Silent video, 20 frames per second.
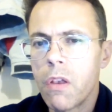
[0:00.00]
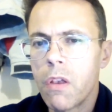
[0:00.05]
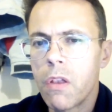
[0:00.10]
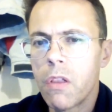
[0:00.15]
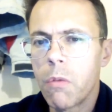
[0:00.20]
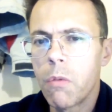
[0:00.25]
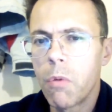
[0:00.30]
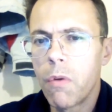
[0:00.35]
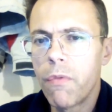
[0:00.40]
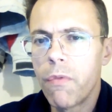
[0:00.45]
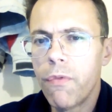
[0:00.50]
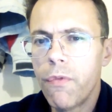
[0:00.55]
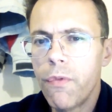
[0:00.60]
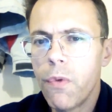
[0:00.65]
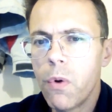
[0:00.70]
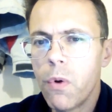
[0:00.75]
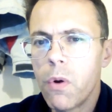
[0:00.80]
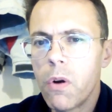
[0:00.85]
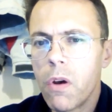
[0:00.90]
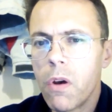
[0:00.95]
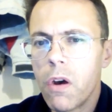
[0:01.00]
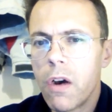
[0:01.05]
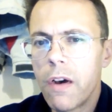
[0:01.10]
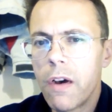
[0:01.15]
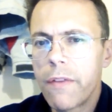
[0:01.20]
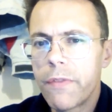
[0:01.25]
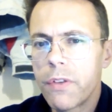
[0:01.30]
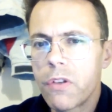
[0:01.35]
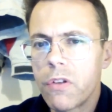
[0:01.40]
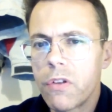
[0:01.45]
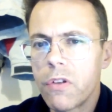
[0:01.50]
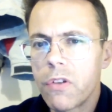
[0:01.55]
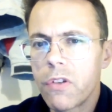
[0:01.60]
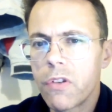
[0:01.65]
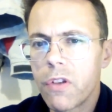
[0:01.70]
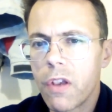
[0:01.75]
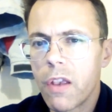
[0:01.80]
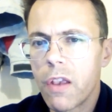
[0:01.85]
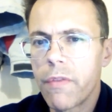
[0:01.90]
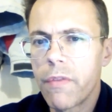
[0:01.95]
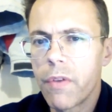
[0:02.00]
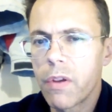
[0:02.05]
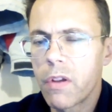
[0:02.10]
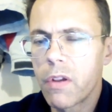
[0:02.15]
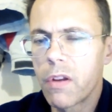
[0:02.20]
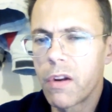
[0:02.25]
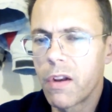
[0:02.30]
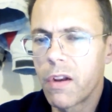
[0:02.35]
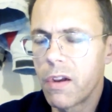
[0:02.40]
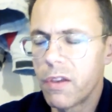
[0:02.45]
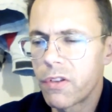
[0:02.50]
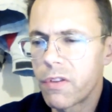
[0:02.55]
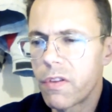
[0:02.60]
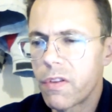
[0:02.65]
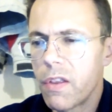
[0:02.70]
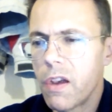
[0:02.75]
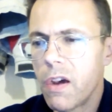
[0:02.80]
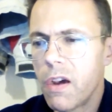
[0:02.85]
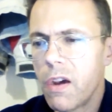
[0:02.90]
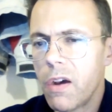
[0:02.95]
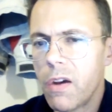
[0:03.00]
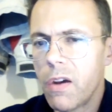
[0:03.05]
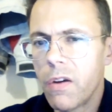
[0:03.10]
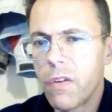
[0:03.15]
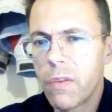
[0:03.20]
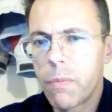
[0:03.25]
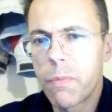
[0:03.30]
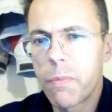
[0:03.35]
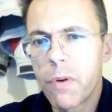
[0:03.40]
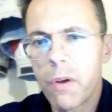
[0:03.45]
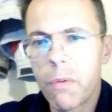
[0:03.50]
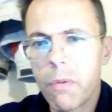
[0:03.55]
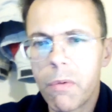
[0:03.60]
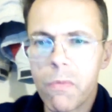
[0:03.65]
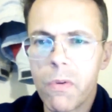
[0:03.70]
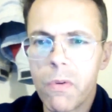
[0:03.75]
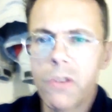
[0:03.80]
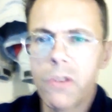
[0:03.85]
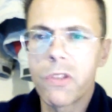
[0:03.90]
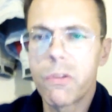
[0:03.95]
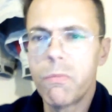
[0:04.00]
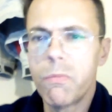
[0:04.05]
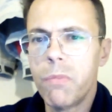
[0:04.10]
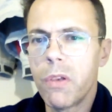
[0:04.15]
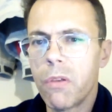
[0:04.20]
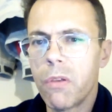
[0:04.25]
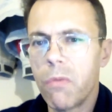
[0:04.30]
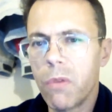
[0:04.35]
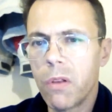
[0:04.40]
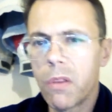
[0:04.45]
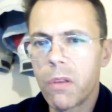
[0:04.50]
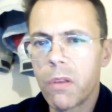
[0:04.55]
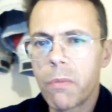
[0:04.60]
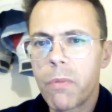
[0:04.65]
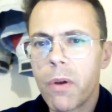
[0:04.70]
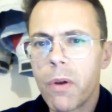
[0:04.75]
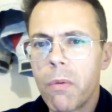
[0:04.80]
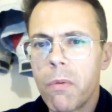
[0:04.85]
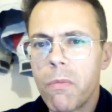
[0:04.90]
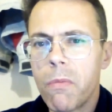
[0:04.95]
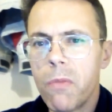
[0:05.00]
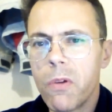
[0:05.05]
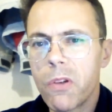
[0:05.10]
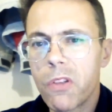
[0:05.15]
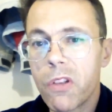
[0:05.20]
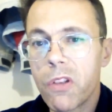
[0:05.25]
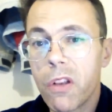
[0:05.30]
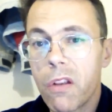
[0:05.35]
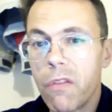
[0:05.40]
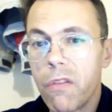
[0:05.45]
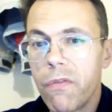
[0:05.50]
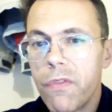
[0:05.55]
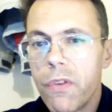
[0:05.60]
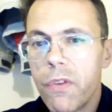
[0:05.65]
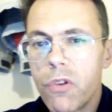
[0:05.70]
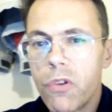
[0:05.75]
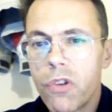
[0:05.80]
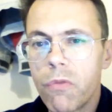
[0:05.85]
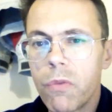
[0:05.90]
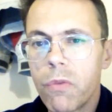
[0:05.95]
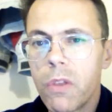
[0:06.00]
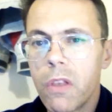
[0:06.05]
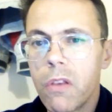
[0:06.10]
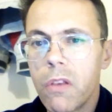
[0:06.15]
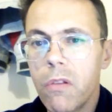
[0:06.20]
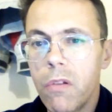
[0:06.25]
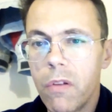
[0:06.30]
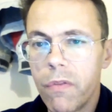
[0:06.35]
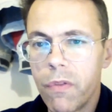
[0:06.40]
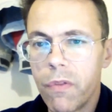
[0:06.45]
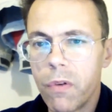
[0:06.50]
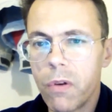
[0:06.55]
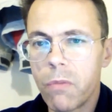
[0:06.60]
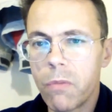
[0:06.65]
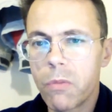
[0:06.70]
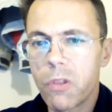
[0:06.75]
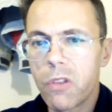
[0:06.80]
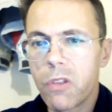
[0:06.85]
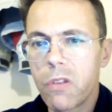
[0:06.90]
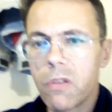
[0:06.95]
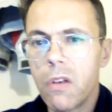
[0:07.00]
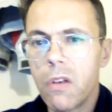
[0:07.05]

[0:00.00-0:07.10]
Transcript: there were four officers I have recognized. Now, the problem was a big one. The problem was the confusion with the uniforms.